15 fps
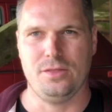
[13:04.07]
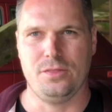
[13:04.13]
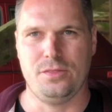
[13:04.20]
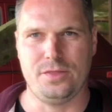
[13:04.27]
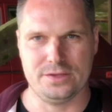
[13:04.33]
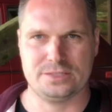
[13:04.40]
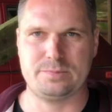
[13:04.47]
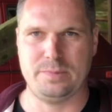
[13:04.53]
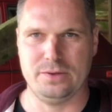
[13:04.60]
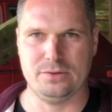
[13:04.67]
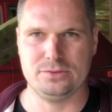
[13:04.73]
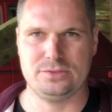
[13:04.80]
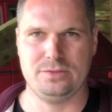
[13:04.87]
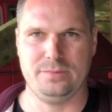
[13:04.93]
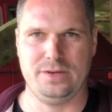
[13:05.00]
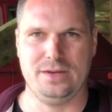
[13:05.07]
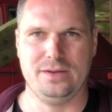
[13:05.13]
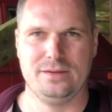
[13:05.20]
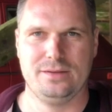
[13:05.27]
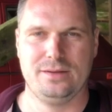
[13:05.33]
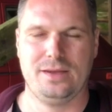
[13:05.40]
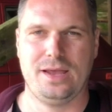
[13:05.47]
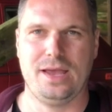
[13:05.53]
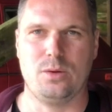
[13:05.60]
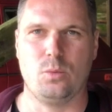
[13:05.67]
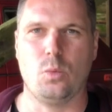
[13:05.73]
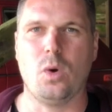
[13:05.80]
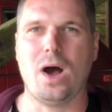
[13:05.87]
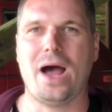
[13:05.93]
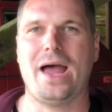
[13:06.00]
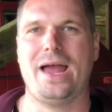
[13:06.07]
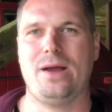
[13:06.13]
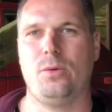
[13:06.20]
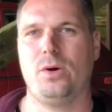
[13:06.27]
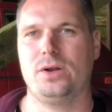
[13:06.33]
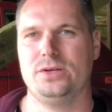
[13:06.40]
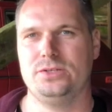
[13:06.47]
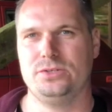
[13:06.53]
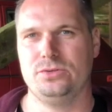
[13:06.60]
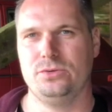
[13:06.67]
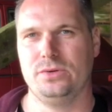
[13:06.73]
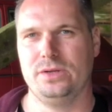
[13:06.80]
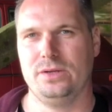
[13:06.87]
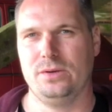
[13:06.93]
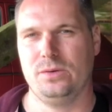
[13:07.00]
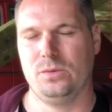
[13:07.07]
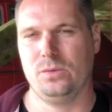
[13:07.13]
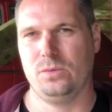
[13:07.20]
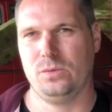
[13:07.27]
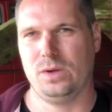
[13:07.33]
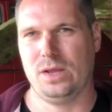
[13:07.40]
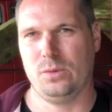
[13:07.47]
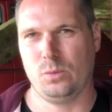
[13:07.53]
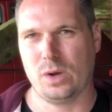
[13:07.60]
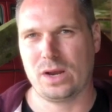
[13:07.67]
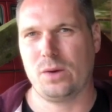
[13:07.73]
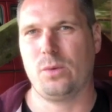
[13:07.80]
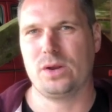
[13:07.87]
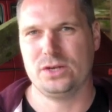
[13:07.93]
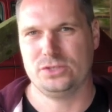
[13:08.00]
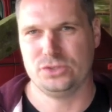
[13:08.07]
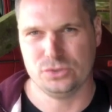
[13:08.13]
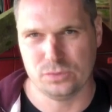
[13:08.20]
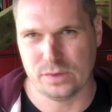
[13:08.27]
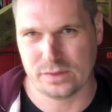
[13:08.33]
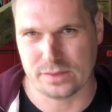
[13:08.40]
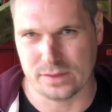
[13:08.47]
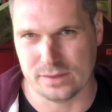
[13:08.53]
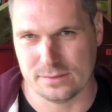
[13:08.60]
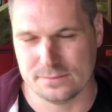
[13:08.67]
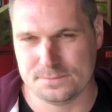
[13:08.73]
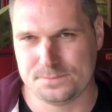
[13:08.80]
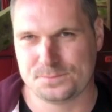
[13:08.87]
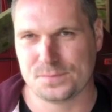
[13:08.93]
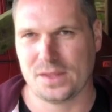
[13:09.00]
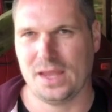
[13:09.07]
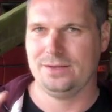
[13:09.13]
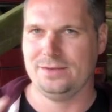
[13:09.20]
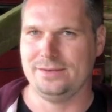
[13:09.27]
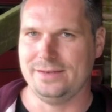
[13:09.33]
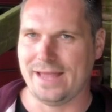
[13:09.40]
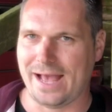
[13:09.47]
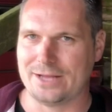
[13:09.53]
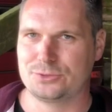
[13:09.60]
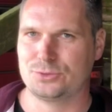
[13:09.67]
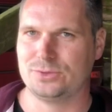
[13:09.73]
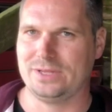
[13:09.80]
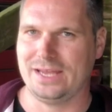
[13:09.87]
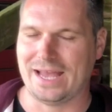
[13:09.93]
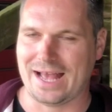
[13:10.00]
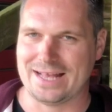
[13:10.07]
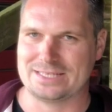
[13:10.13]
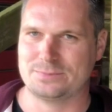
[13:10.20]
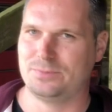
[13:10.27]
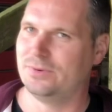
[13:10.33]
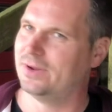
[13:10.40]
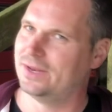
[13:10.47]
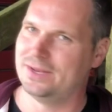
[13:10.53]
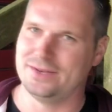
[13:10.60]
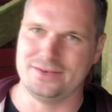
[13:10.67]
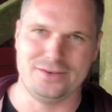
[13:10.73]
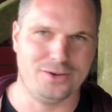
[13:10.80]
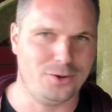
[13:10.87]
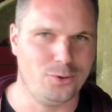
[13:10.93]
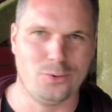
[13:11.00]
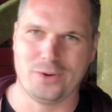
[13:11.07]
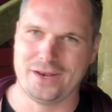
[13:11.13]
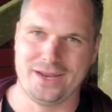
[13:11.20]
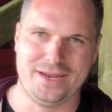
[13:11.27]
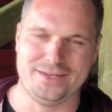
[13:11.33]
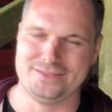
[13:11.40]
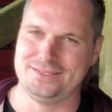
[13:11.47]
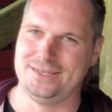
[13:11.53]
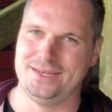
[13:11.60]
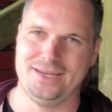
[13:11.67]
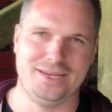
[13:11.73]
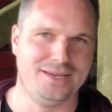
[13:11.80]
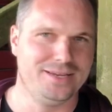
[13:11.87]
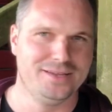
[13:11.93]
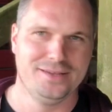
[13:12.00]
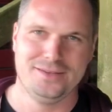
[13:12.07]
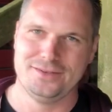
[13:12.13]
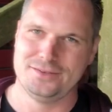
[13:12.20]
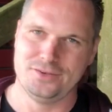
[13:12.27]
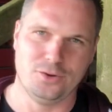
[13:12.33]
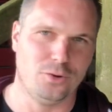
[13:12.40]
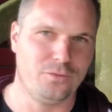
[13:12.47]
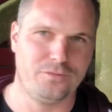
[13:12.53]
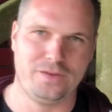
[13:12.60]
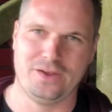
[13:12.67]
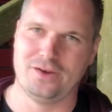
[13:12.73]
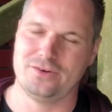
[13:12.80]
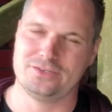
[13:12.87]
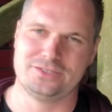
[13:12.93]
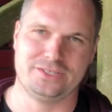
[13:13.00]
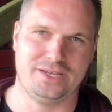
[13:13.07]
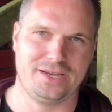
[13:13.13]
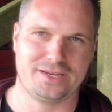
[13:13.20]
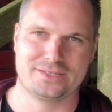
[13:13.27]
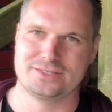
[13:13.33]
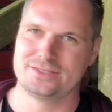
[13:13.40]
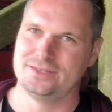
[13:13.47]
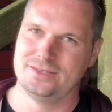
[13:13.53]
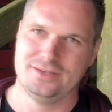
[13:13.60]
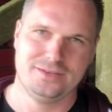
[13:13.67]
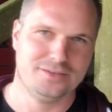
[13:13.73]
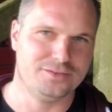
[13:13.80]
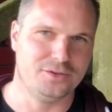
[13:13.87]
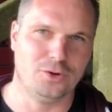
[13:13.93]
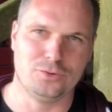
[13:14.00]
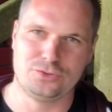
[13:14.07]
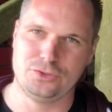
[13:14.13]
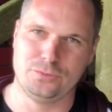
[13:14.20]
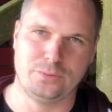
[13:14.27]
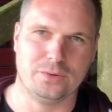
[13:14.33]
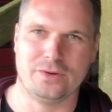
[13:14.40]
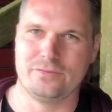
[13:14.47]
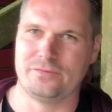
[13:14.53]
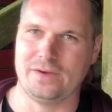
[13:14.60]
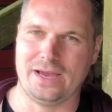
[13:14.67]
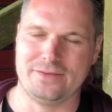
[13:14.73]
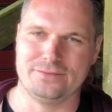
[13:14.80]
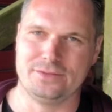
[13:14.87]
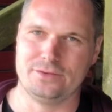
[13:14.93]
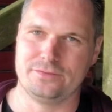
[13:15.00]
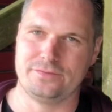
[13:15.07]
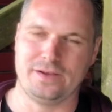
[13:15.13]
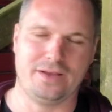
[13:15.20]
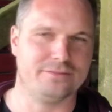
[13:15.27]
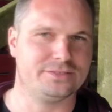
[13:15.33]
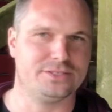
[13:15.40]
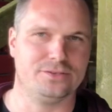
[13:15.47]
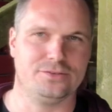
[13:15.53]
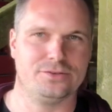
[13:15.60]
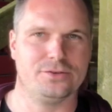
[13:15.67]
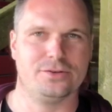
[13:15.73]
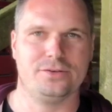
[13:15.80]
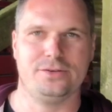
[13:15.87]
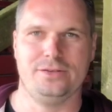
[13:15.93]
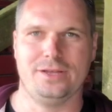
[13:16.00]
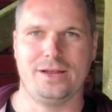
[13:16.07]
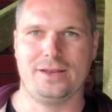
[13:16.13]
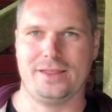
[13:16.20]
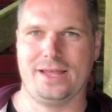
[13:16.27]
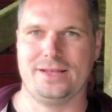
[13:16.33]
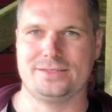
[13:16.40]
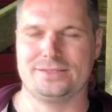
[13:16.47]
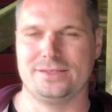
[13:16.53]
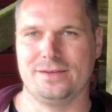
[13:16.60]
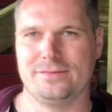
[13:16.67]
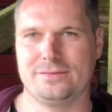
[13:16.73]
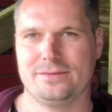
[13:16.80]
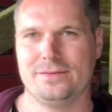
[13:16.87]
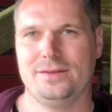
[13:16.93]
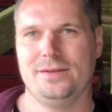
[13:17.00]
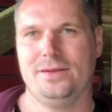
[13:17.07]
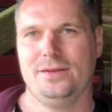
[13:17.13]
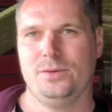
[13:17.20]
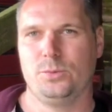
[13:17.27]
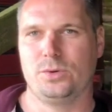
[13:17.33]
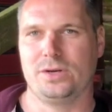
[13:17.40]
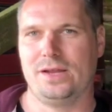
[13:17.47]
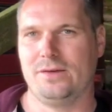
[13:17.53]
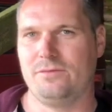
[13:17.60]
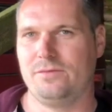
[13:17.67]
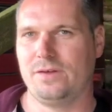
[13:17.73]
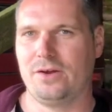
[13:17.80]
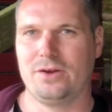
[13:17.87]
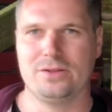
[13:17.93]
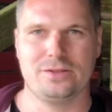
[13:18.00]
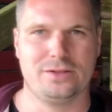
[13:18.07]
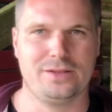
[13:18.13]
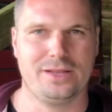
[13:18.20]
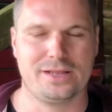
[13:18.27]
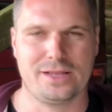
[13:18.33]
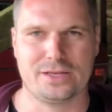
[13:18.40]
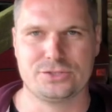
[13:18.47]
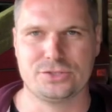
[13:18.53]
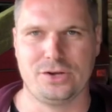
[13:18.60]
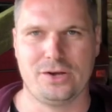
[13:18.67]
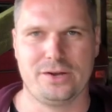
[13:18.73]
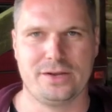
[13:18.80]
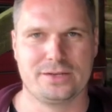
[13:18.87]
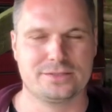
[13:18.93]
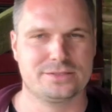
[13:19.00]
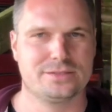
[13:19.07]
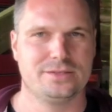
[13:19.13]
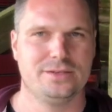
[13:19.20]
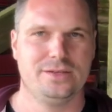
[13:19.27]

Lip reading: this build to me, and why I want to do it, and what I want to do with it. Naturally aspirated, no 1.8T, no VR6, no 2.5 liter 5-cylinder, none of that stuff. We're gonna have very little electronics,